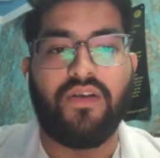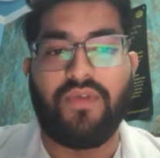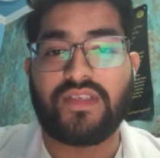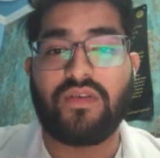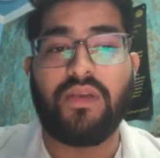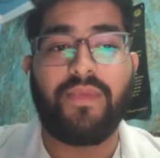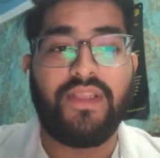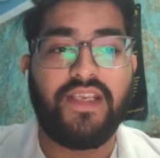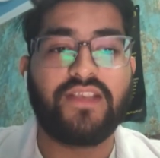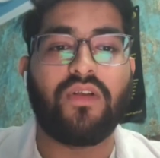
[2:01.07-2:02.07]
Vascular
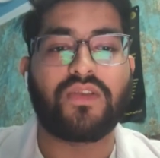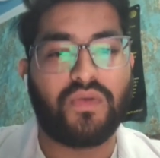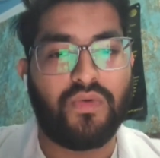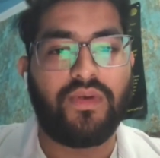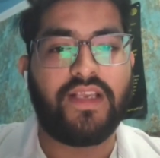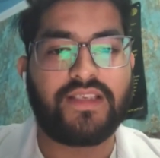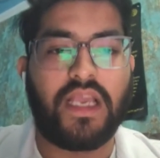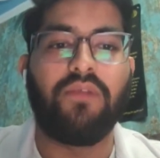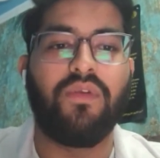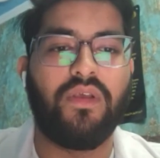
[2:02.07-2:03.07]
breathing is also known as
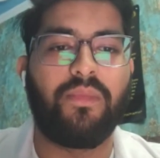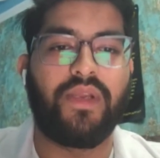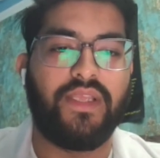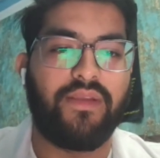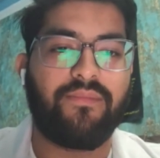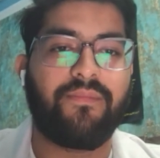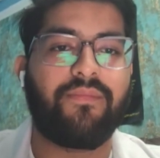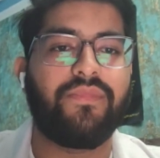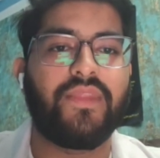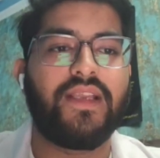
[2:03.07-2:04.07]
alveolar breathing.
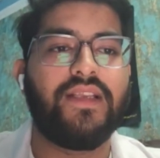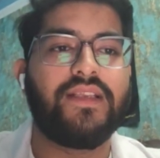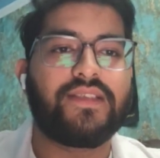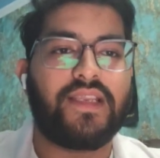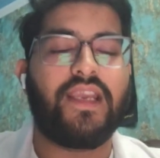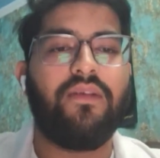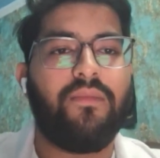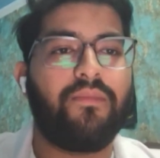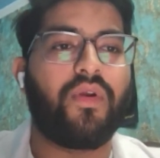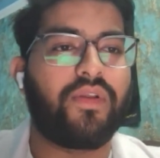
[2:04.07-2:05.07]

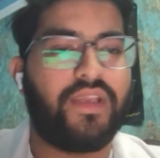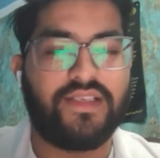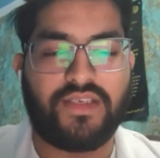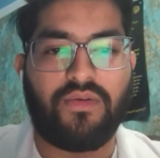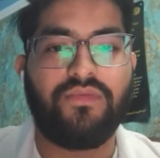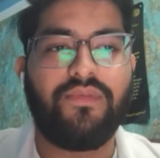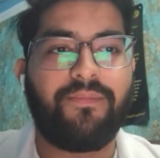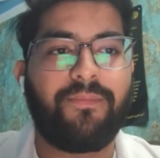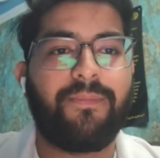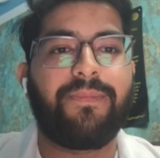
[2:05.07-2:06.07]
Second, bronchial sound.
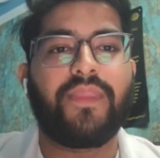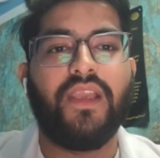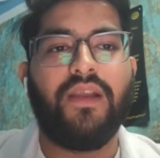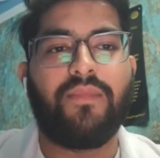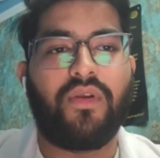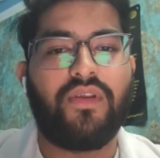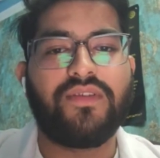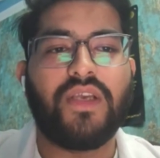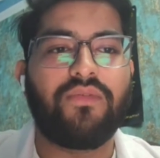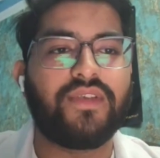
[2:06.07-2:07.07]
Bronchial
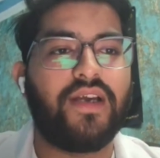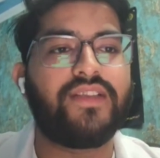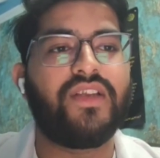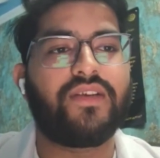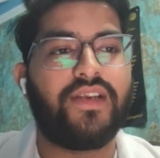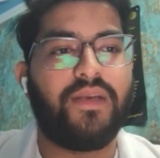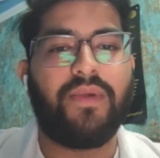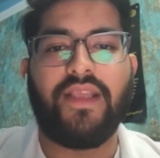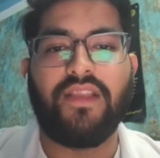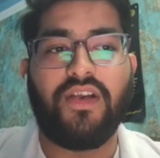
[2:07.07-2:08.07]
sounds are generated
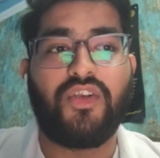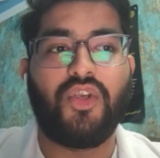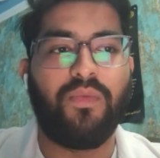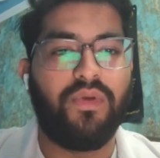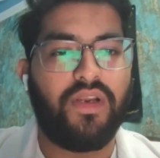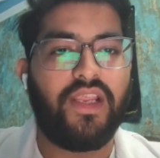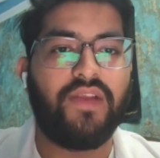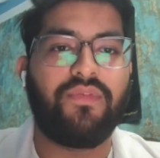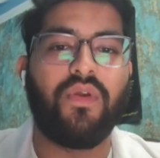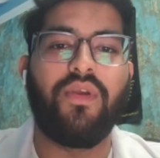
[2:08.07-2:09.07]
by the tubular
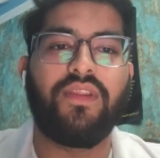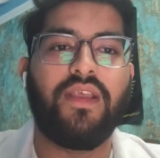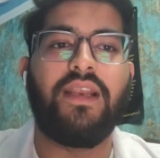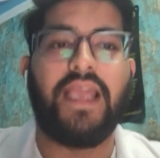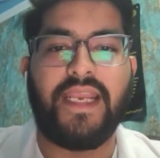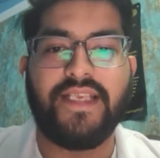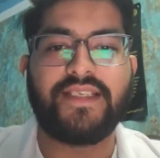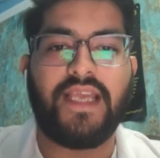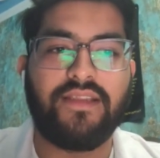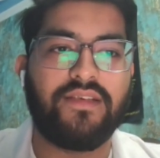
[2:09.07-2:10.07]
airflow in the
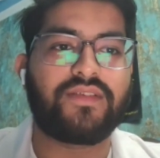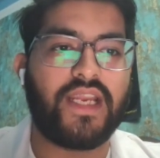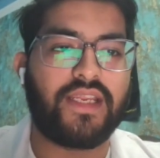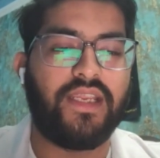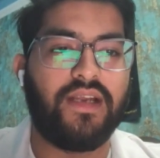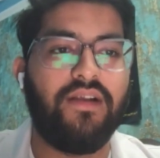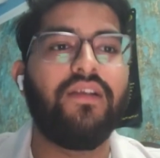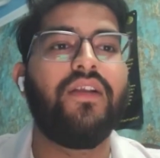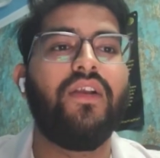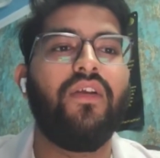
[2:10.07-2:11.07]
larynx and the trachea
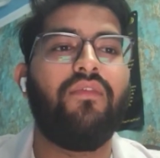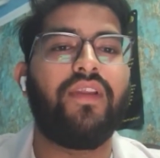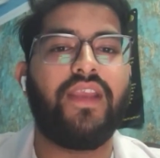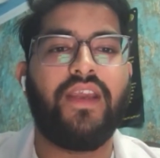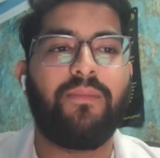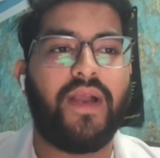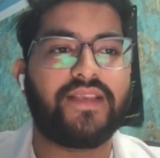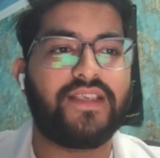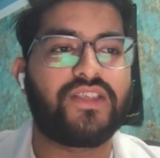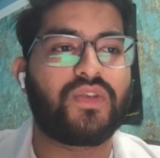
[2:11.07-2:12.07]
when air
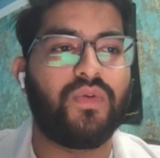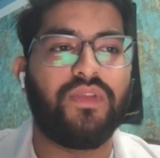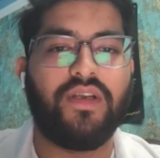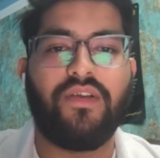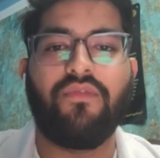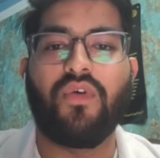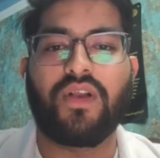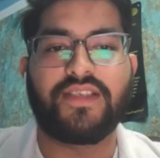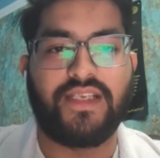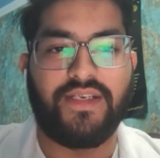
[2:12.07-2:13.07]
passes through the
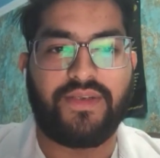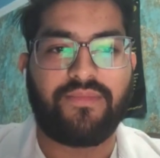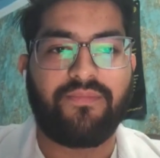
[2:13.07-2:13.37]
vocal slit.